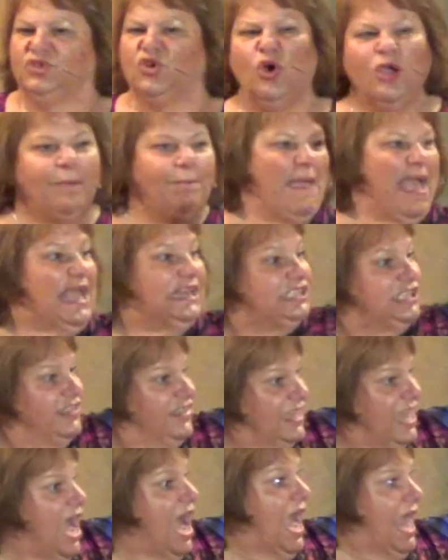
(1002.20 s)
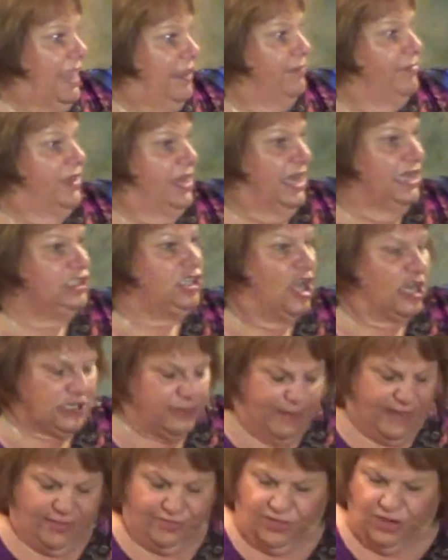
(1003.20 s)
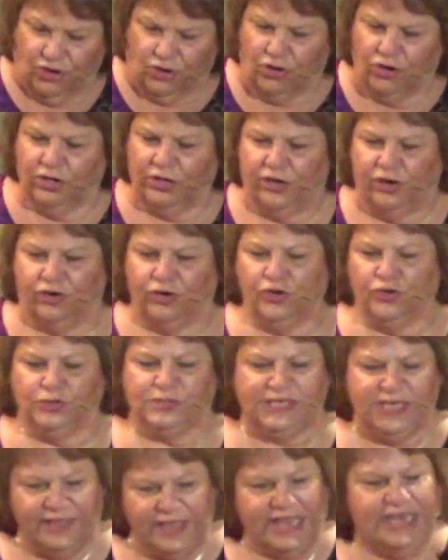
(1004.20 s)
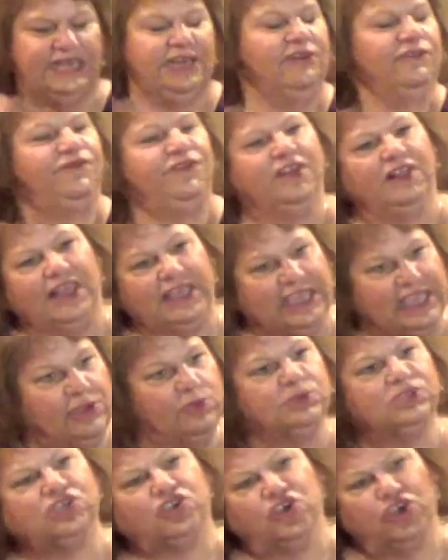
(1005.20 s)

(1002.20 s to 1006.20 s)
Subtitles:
Going back to the guy that I talked about earlier, who said he didn't feel like he was